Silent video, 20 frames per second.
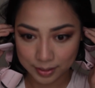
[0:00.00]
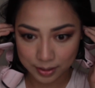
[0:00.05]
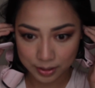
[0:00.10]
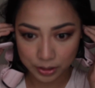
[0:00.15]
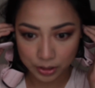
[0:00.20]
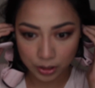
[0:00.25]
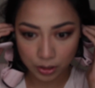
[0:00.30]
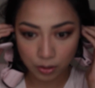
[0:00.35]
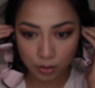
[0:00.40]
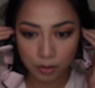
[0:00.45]

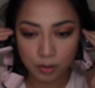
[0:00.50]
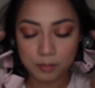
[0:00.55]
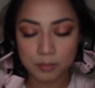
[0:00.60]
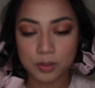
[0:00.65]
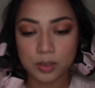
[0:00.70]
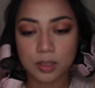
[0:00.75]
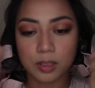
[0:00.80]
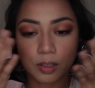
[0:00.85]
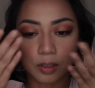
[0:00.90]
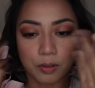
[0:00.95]
There we go. I'm
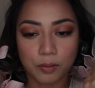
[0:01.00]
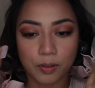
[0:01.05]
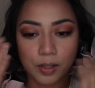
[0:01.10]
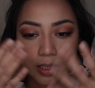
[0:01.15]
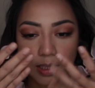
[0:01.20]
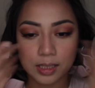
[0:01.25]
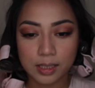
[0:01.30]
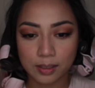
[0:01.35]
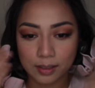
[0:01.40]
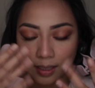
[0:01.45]
just gonna
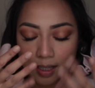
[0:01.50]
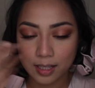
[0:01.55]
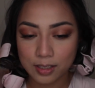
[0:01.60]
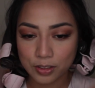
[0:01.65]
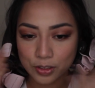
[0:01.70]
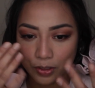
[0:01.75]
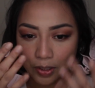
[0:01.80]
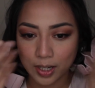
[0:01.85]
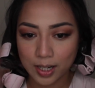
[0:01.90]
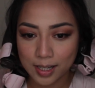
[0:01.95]
wait till
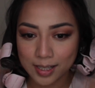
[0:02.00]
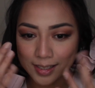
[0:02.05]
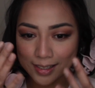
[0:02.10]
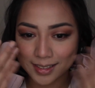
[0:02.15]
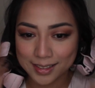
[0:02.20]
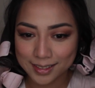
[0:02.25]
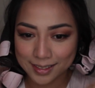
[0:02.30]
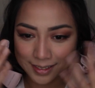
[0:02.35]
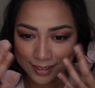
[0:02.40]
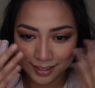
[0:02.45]
that dries.
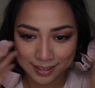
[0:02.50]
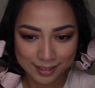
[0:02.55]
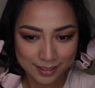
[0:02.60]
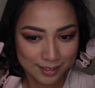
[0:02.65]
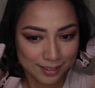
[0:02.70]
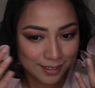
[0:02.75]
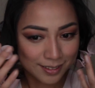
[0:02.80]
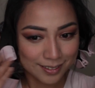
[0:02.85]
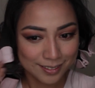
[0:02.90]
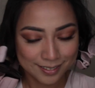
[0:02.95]

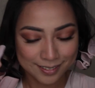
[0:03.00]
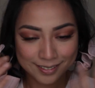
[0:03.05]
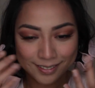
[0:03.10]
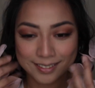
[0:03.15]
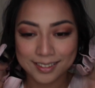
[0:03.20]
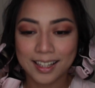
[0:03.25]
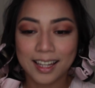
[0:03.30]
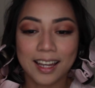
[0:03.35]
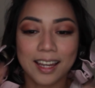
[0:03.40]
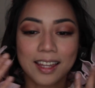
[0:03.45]

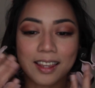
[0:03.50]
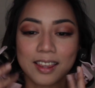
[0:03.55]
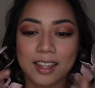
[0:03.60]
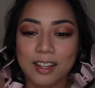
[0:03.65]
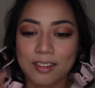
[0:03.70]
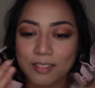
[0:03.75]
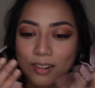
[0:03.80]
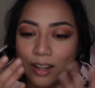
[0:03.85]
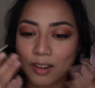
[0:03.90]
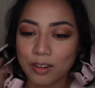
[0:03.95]
I
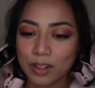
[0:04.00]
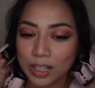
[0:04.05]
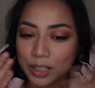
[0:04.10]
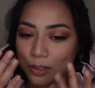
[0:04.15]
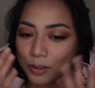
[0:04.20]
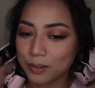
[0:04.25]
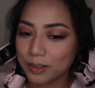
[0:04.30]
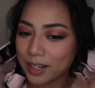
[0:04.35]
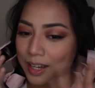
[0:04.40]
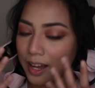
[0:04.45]
love how I
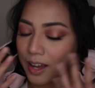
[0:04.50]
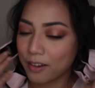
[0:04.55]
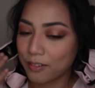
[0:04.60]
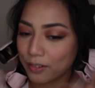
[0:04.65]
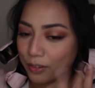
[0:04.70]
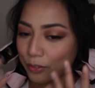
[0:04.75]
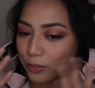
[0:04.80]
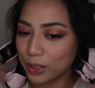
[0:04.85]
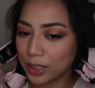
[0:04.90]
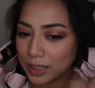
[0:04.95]
don't have
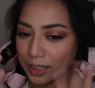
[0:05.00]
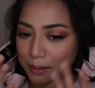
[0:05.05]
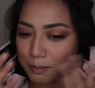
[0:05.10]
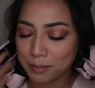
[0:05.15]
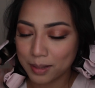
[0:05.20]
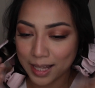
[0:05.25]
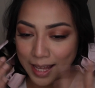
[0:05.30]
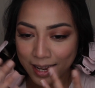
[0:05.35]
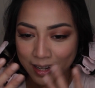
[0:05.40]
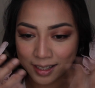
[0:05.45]
a really
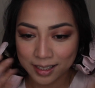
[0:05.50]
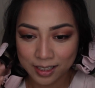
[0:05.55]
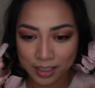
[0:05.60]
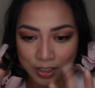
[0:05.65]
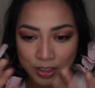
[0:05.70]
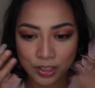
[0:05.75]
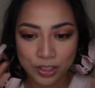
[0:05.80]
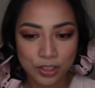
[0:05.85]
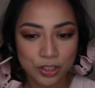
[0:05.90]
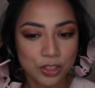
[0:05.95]
black
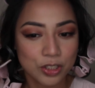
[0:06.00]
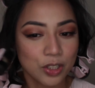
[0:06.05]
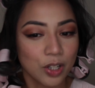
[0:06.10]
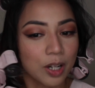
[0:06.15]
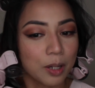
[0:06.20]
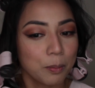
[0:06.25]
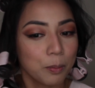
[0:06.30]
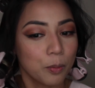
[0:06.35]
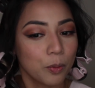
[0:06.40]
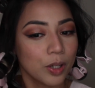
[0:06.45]

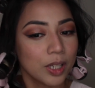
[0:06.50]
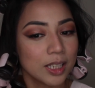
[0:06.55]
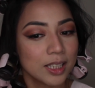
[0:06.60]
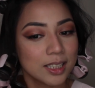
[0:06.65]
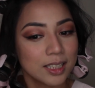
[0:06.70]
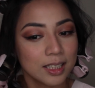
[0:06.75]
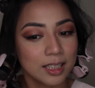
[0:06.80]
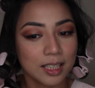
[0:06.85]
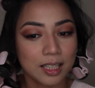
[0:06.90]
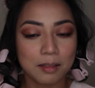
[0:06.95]
sharp wing
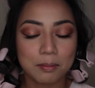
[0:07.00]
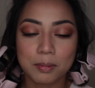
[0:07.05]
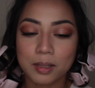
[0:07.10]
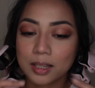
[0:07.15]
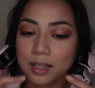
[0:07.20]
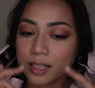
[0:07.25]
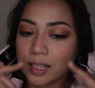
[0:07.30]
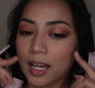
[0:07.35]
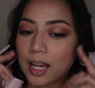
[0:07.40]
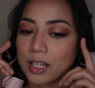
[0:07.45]
today,
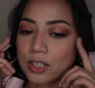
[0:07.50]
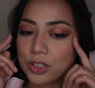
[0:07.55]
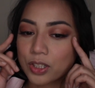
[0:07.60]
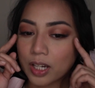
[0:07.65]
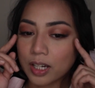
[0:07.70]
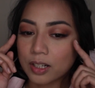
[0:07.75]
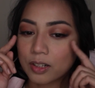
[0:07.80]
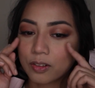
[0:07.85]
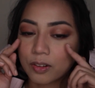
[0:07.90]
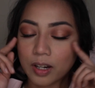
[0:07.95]
but the
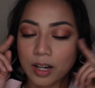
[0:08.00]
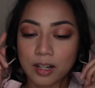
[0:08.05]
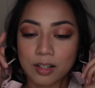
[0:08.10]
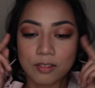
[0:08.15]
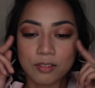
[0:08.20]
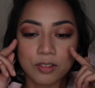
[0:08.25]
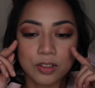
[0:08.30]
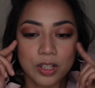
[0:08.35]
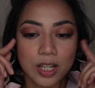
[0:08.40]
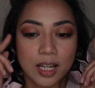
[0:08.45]
eyeshadow kind
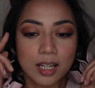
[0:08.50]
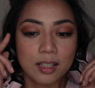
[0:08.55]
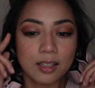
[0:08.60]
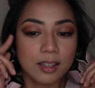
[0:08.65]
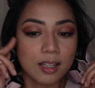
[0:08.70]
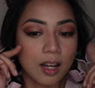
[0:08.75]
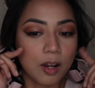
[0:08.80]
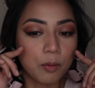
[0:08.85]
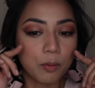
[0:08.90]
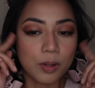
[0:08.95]
of
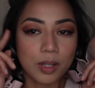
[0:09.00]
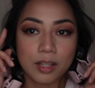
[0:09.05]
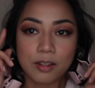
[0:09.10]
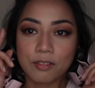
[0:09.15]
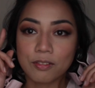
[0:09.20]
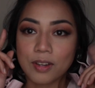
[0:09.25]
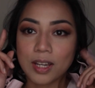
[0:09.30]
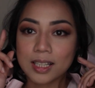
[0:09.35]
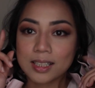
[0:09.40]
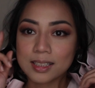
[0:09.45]
created that wing
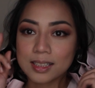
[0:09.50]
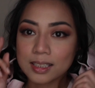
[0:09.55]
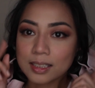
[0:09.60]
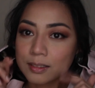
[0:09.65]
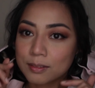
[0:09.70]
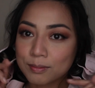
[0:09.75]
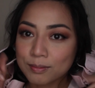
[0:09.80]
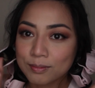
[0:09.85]
effect.